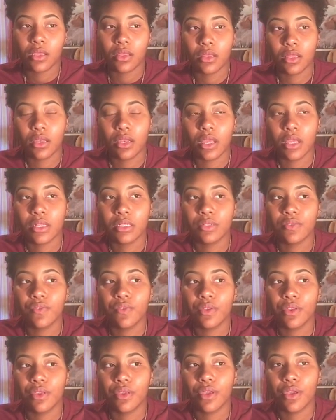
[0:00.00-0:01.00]
The next
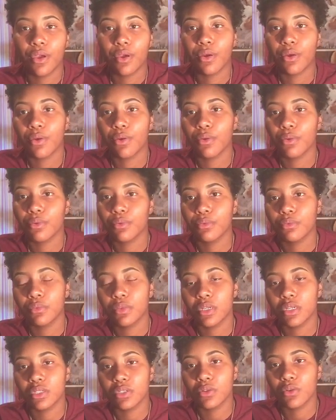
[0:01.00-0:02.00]
video
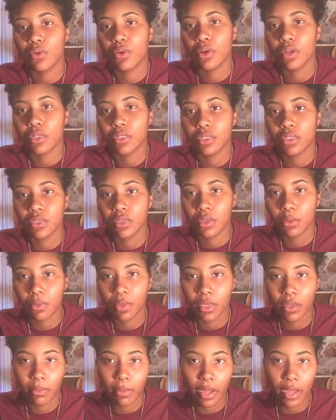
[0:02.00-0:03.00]
is going to
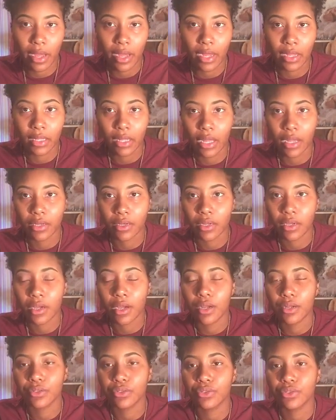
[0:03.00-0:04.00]
be my highlighting and
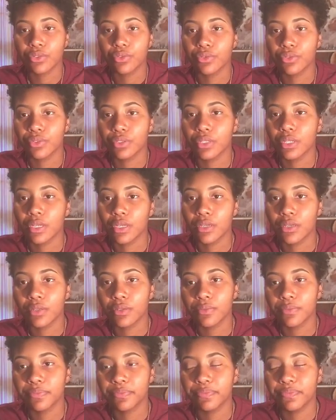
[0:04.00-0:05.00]
contour
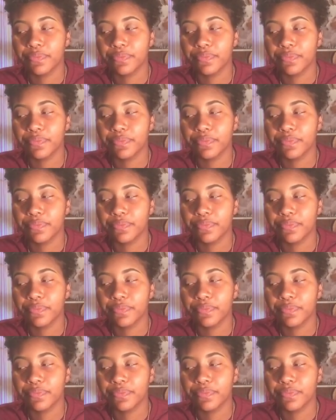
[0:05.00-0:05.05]
routine.